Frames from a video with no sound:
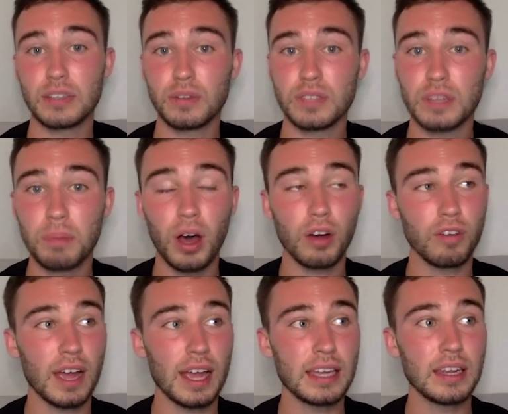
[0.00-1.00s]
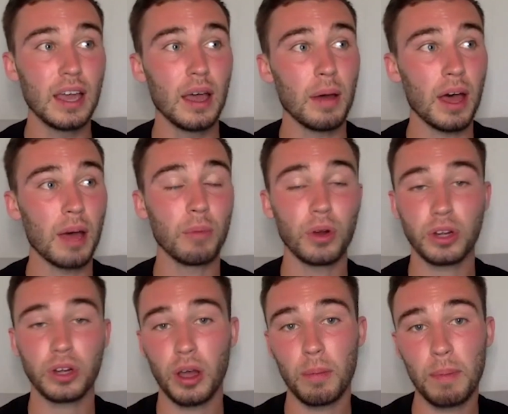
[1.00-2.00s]
Obviously Bahrain,
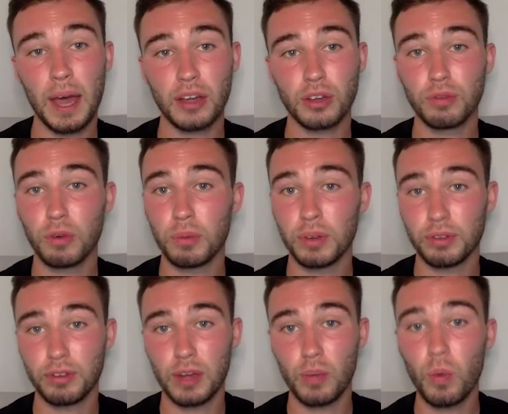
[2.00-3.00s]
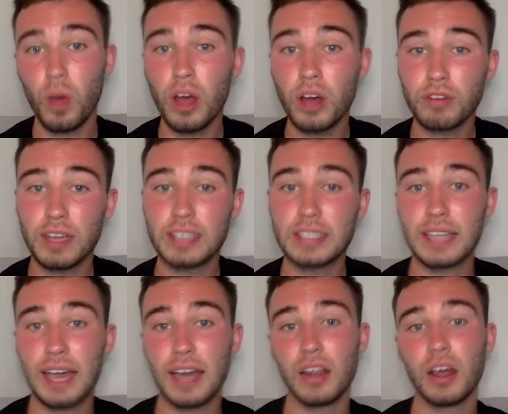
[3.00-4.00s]
Monaco and Baku, Formula 3 weren't racing
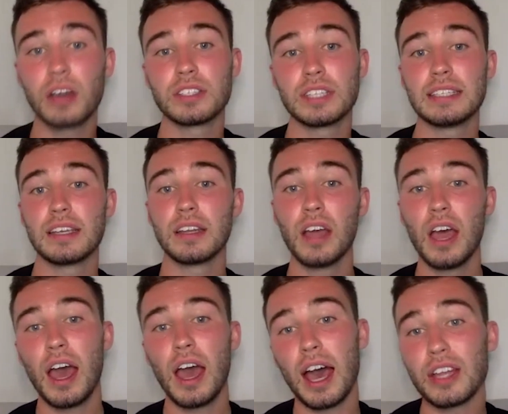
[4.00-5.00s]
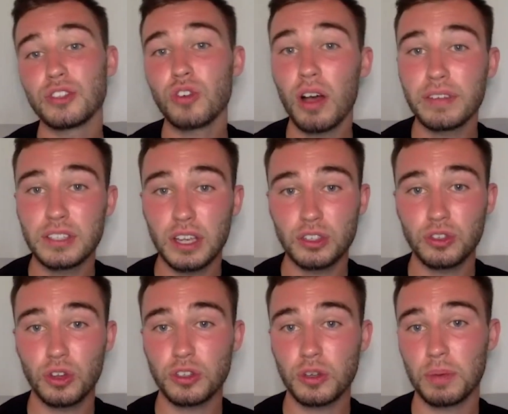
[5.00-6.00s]
at last season. Drivers such
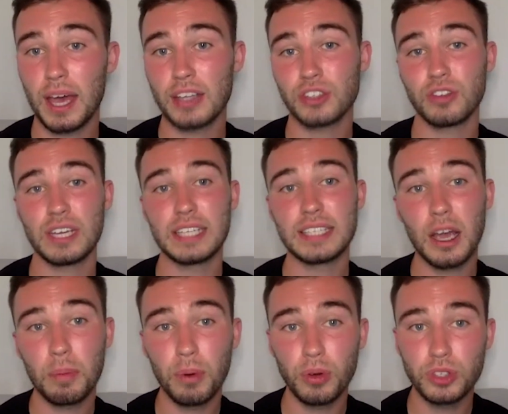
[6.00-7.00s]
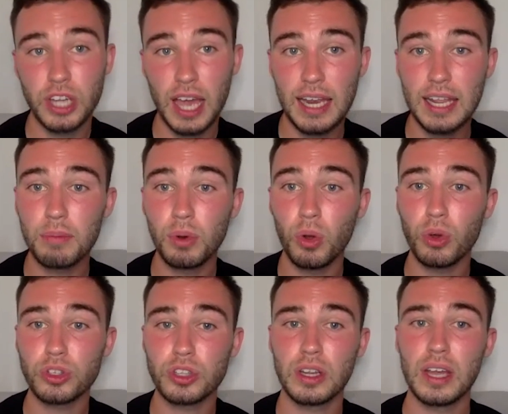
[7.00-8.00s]
as Oscar Piastri, Teo Pourchaire, Liam
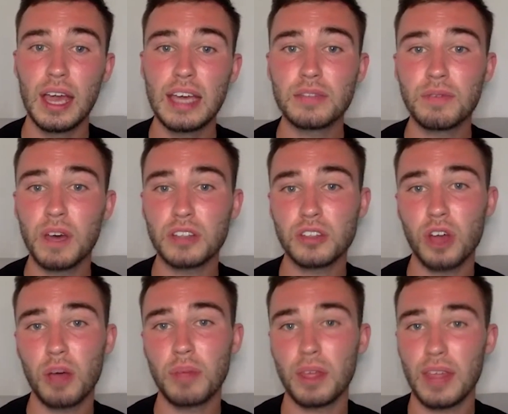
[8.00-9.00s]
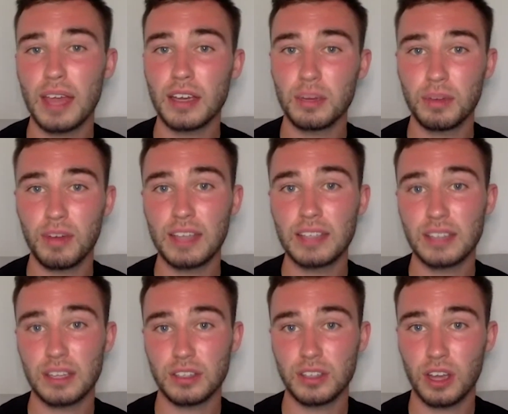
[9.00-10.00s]
Lawson, it's the first time that they're going to be
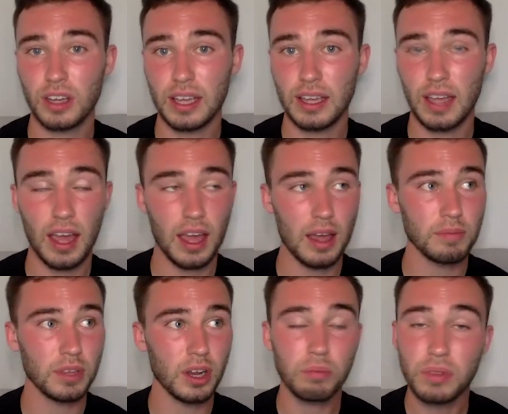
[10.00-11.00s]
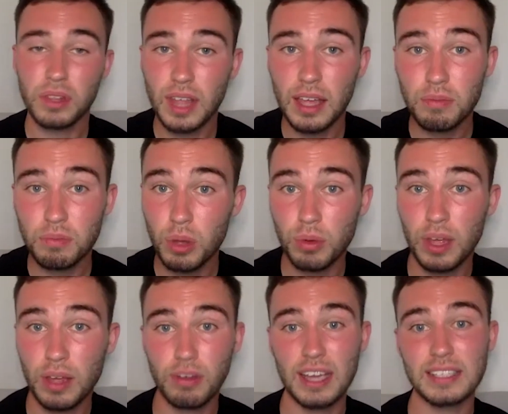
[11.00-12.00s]
racing at a circuit that they
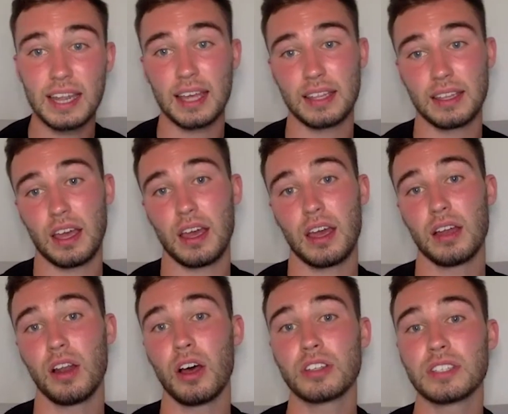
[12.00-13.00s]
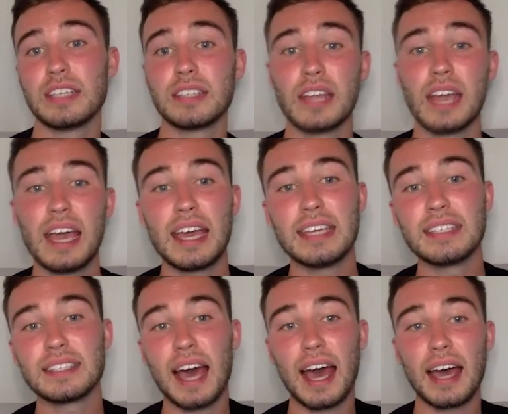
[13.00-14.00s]
were racing at last season.
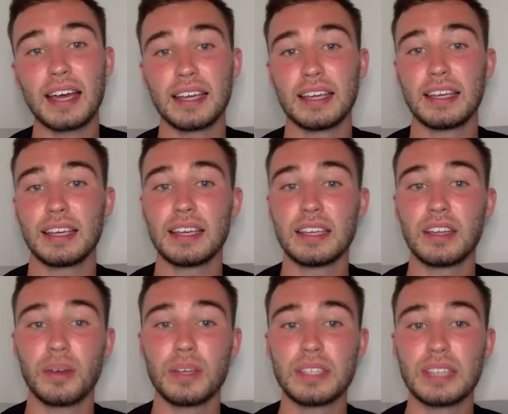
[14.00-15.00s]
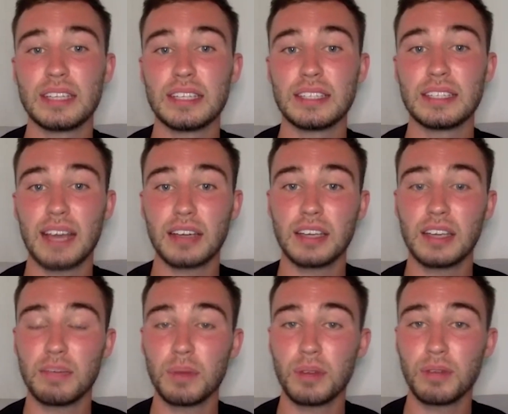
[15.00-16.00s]
Is that is that going to give
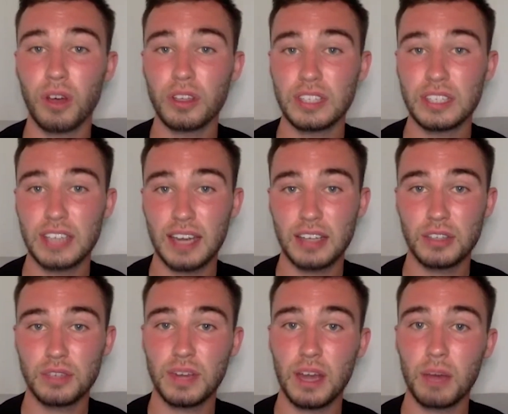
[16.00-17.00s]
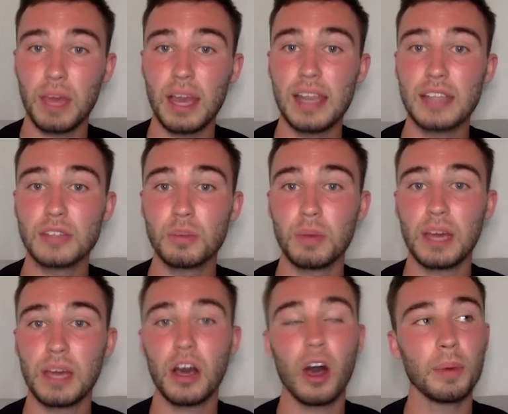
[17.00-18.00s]
them an advantage, Hannah? Do you think they'll be a little
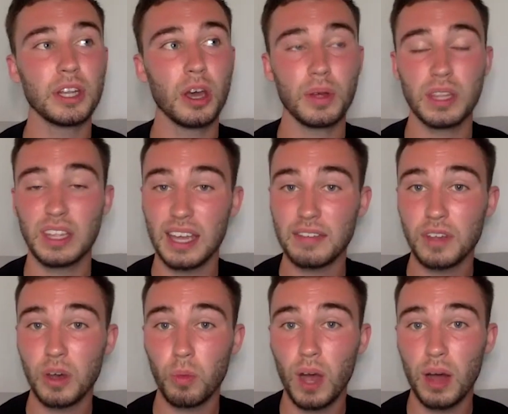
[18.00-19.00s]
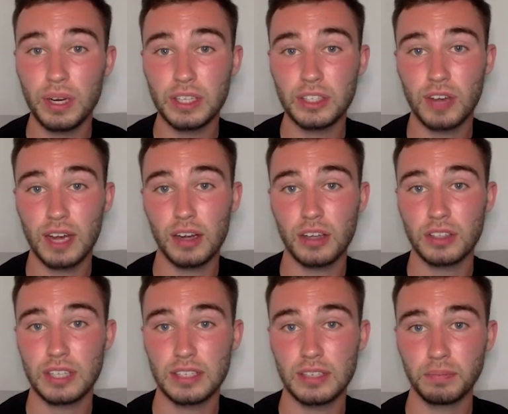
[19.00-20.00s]
bit calmer knowing that they've done well at this track last
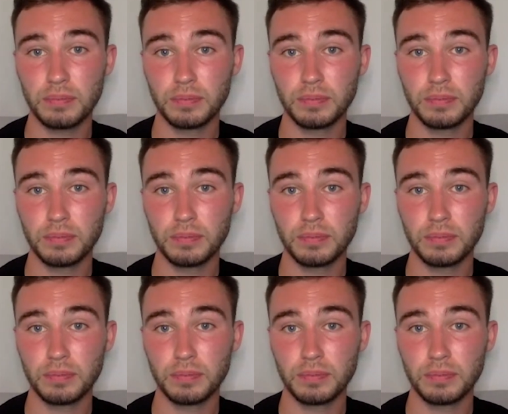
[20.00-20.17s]
season?